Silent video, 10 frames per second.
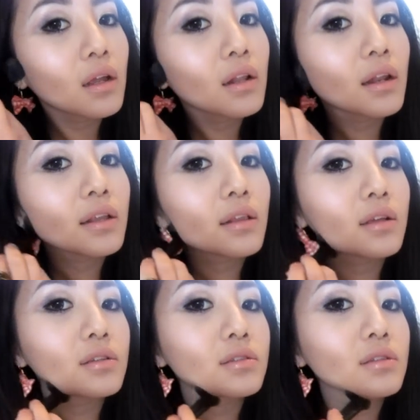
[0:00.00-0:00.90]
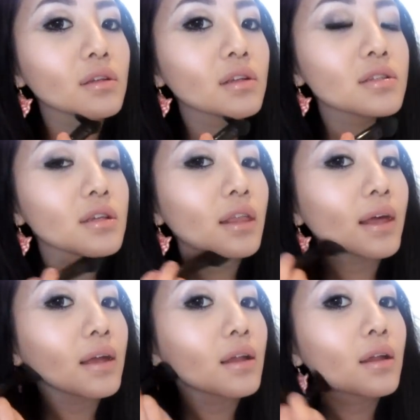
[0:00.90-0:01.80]
like this. You see
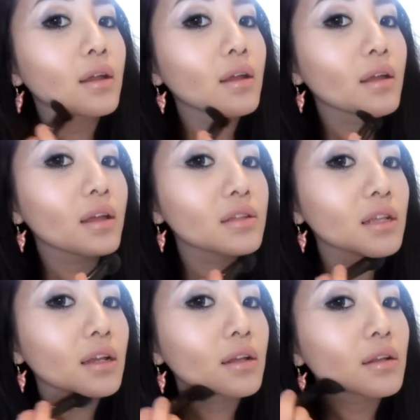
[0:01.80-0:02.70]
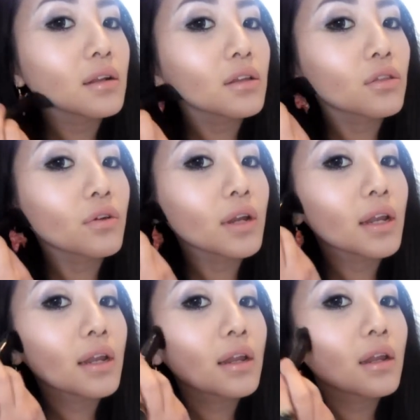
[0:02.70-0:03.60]
that? It's like a 3